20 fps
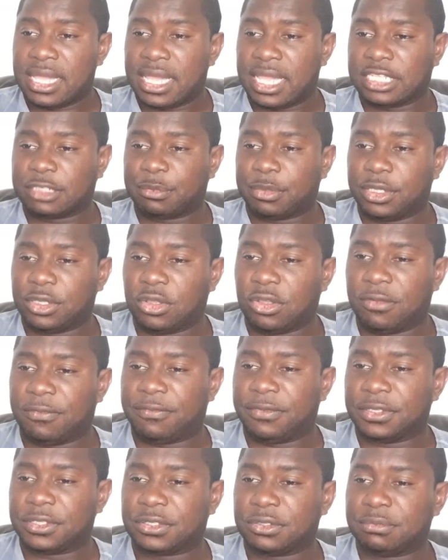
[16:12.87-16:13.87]
has been
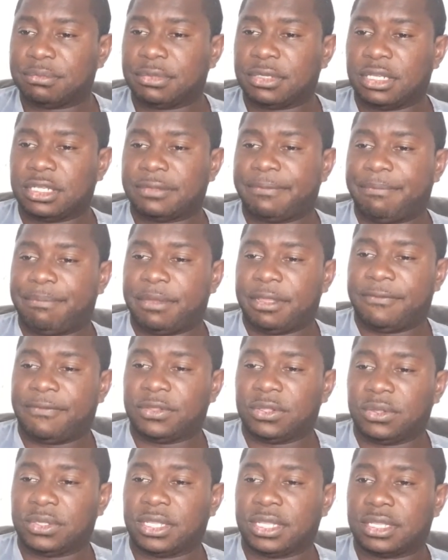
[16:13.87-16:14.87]
offered to
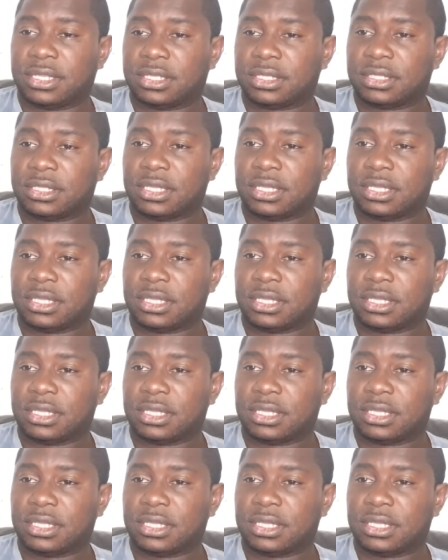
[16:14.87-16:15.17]
Barcelona.